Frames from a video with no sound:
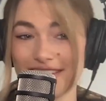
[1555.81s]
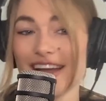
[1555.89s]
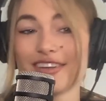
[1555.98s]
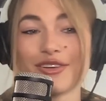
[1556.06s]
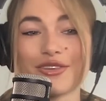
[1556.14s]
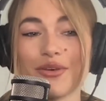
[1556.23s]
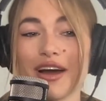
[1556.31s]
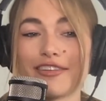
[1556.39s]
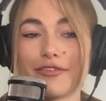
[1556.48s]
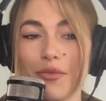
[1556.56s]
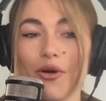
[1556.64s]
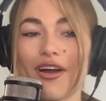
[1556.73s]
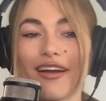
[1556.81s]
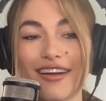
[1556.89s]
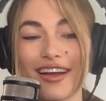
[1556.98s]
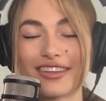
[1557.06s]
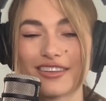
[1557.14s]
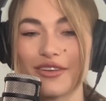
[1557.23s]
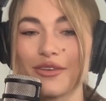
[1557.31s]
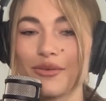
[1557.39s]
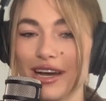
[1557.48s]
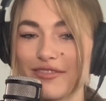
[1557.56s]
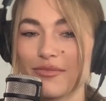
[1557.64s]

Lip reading: I know you have more. I know you have